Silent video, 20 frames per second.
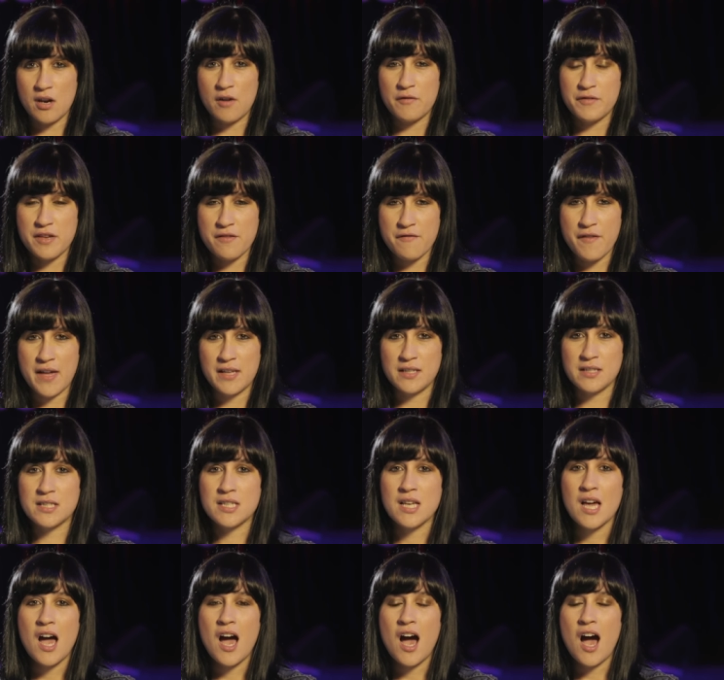of the
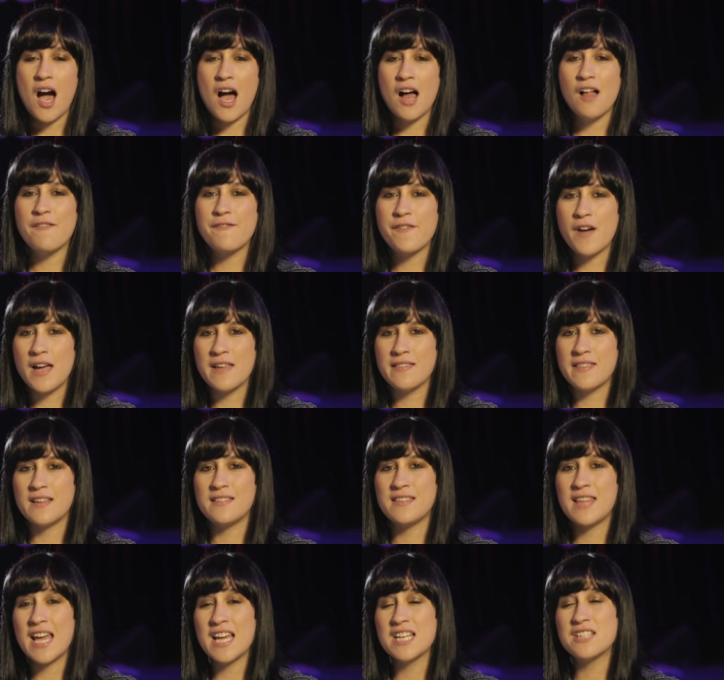event, I'll find
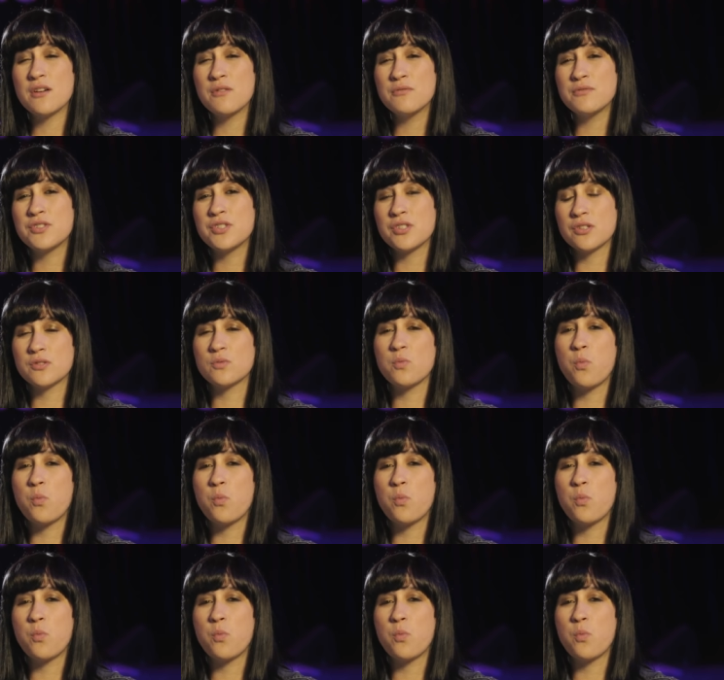that they don't just